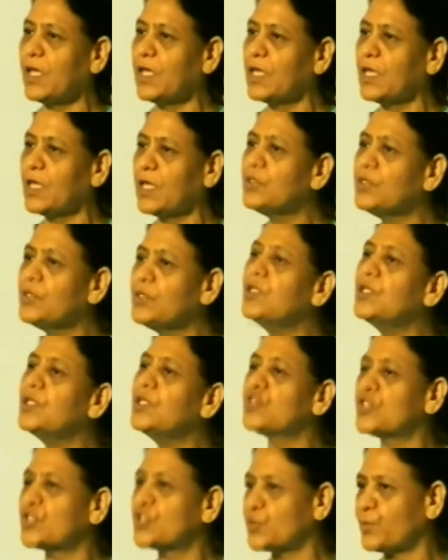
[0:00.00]
new
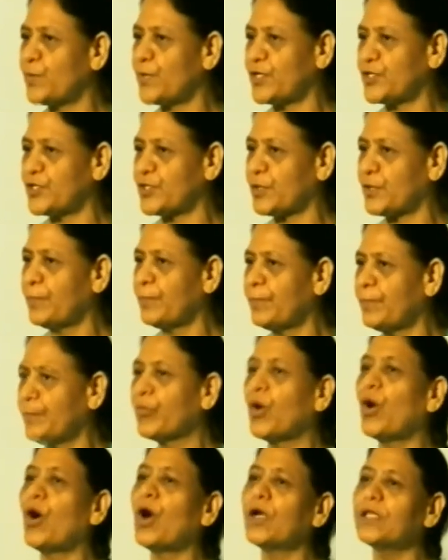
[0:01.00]
situation.
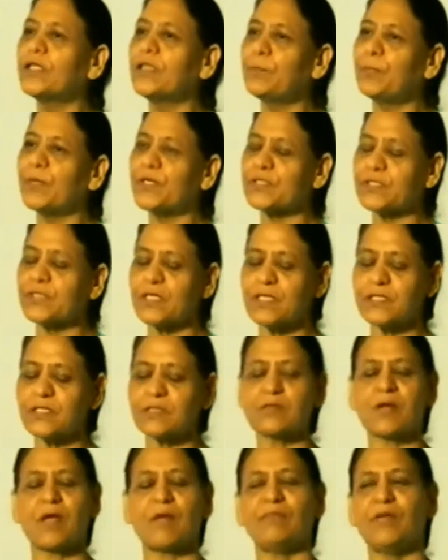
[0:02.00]
Or the person is
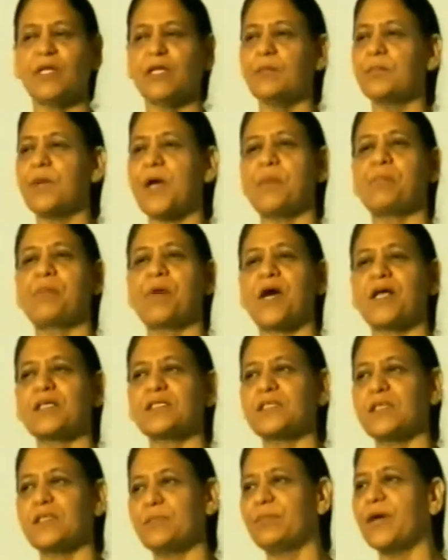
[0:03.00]
traveling by bus,
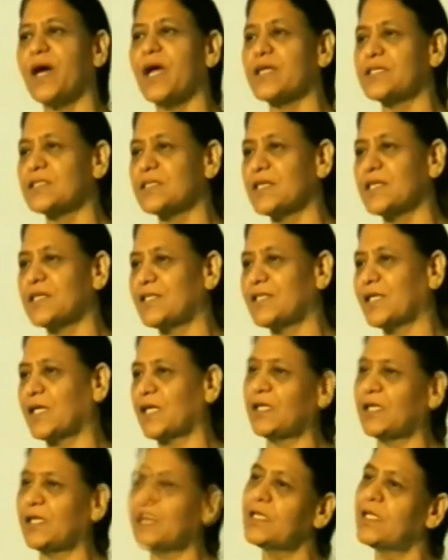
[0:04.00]
he buys the
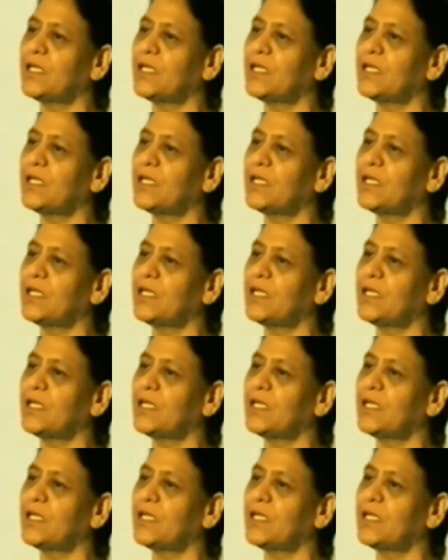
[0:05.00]
ticket,